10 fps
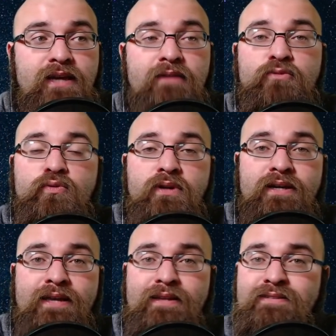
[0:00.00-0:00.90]
Cam Newton,
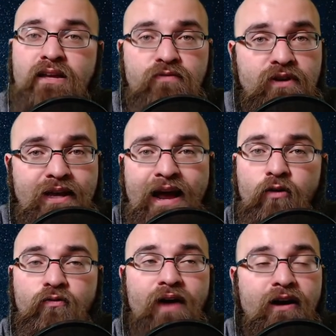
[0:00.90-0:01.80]
again, let's not forget
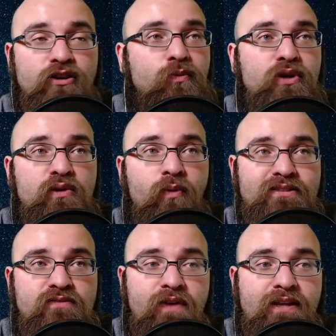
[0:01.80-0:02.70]
how valuable he
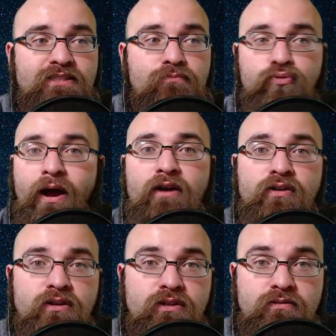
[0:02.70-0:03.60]
was in fantasy prior
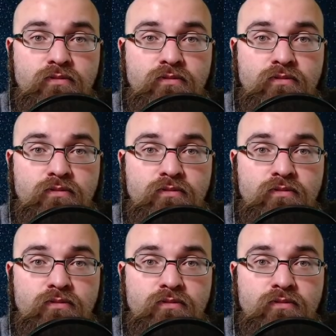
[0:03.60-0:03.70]
to,